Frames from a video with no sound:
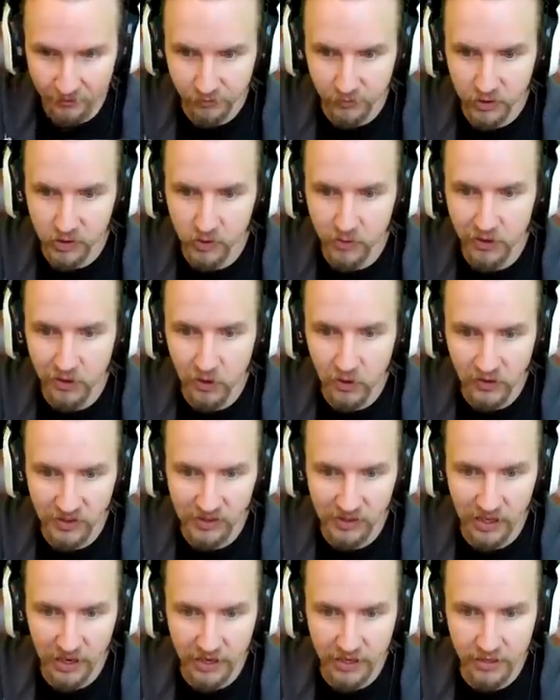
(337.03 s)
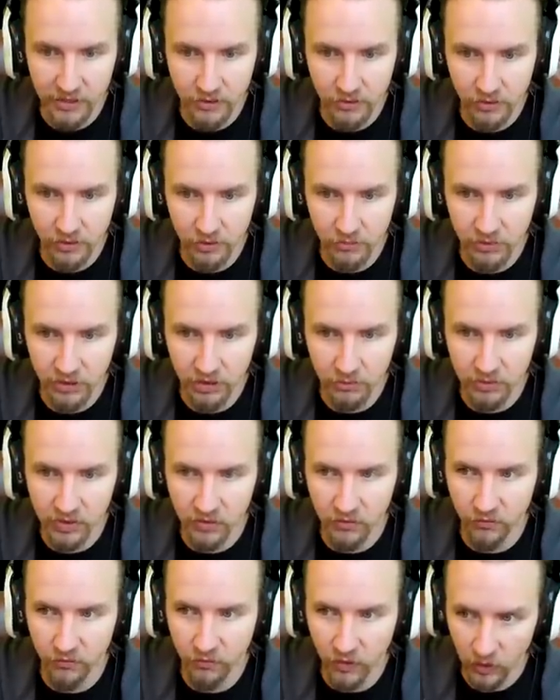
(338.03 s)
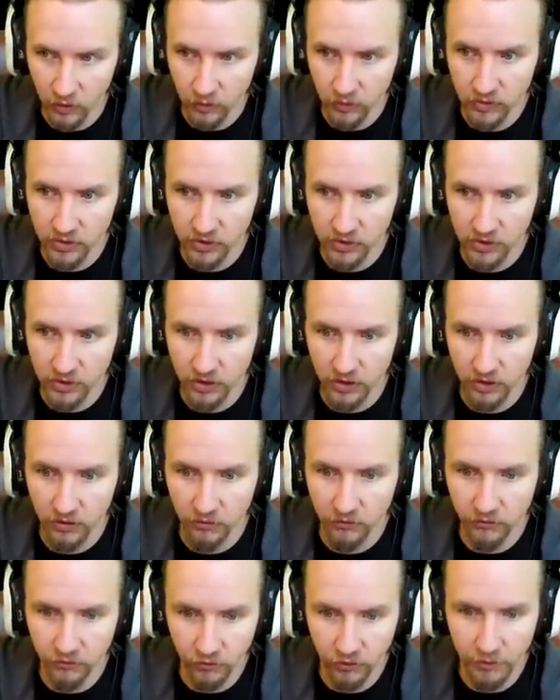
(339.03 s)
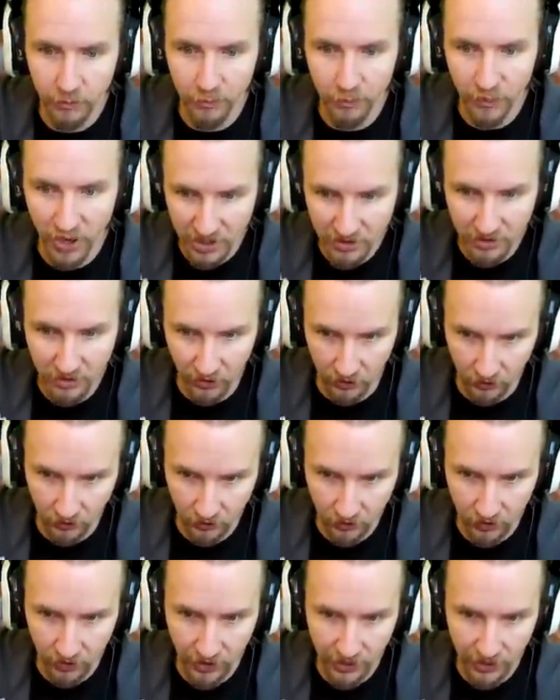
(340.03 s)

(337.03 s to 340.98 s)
So it looks like you're going to be able to vote for a bundle,